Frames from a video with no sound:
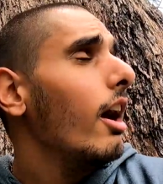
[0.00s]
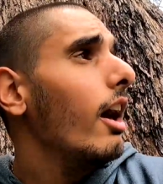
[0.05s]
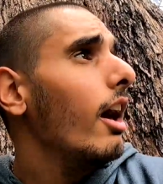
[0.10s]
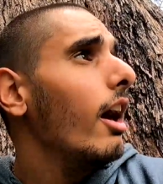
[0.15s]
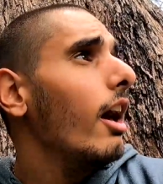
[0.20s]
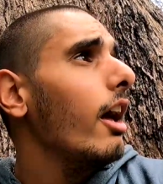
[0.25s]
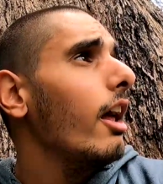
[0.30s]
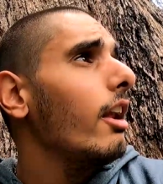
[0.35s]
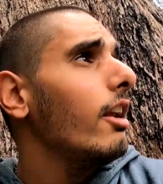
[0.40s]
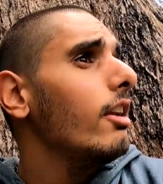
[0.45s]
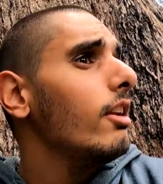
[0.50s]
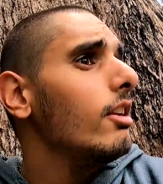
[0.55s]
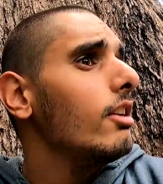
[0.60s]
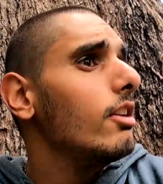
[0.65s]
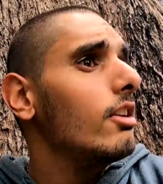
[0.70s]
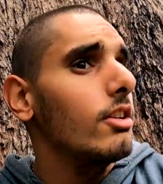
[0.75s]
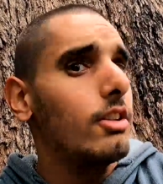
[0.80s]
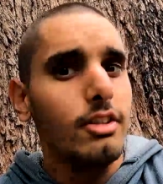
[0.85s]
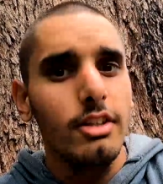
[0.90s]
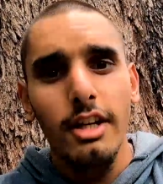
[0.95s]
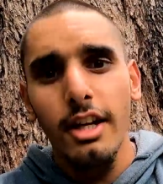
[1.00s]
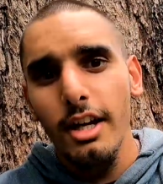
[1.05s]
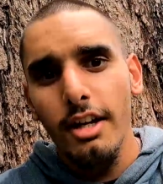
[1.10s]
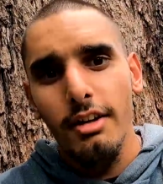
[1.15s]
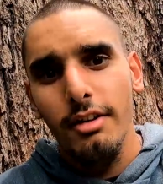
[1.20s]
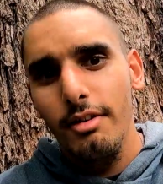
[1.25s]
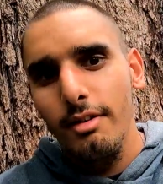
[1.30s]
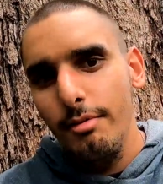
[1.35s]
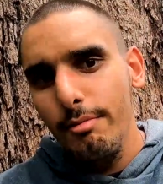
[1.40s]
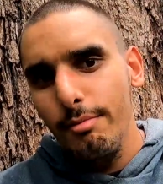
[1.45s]
And yeah,
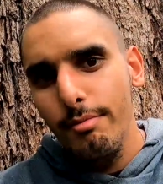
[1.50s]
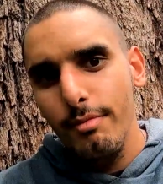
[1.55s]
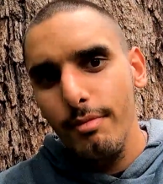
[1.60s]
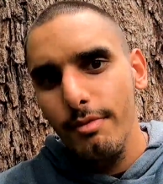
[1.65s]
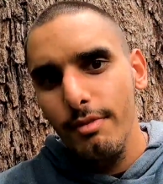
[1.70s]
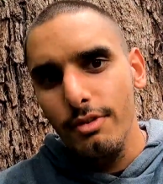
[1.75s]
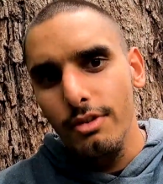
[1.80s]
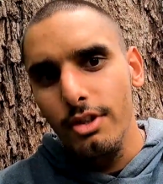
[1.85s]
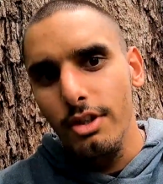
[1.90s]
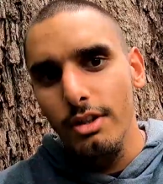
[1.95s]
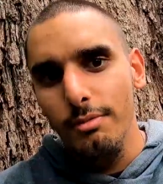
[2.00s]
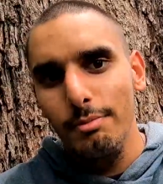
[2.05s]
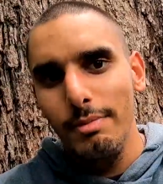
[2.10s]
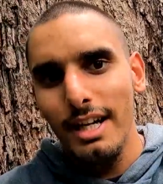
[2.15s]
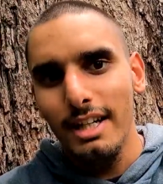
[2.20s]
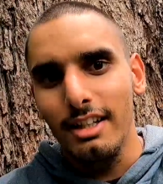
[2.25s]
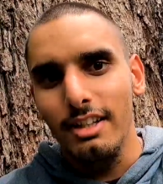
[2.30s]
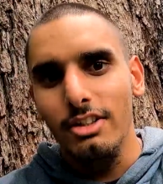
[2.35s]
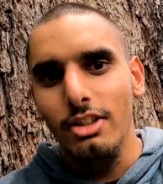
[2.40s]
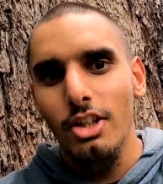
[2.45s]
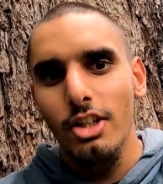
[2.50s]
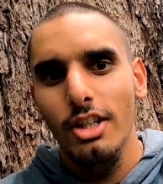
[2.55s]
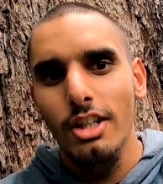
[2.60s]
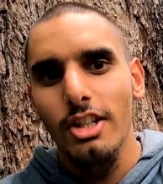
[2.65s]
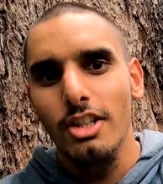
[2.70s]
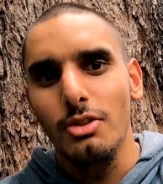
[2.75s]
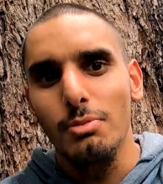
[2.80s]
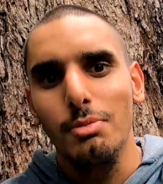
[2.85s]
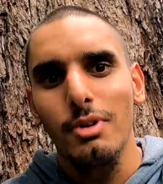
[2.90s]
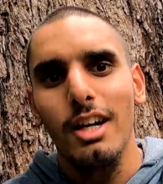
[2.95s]
back at
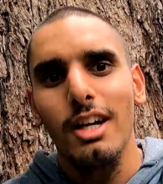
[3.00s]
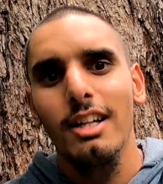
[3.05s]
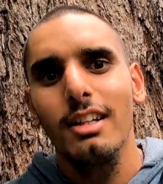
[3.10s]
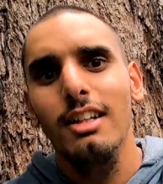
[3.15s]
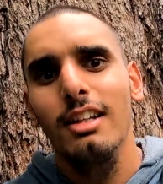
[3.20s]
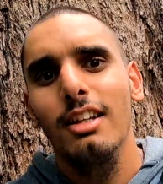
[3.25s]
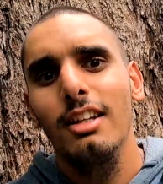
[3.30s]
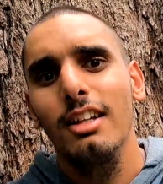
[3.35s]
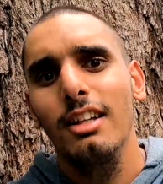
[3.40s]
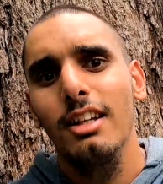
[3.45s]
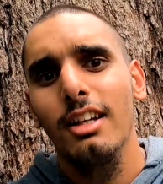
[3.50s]
uni as well.